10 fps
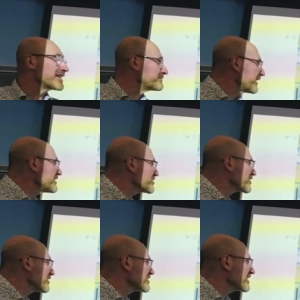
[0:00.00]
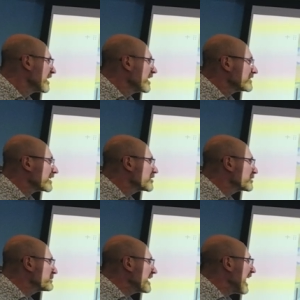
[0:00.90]
adventures that
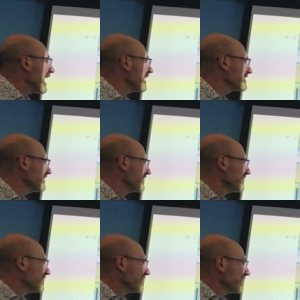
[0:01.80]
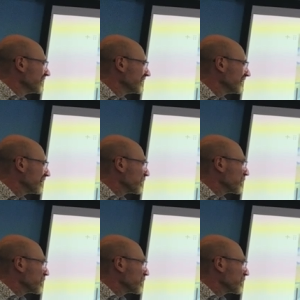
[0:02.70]
could be had uh,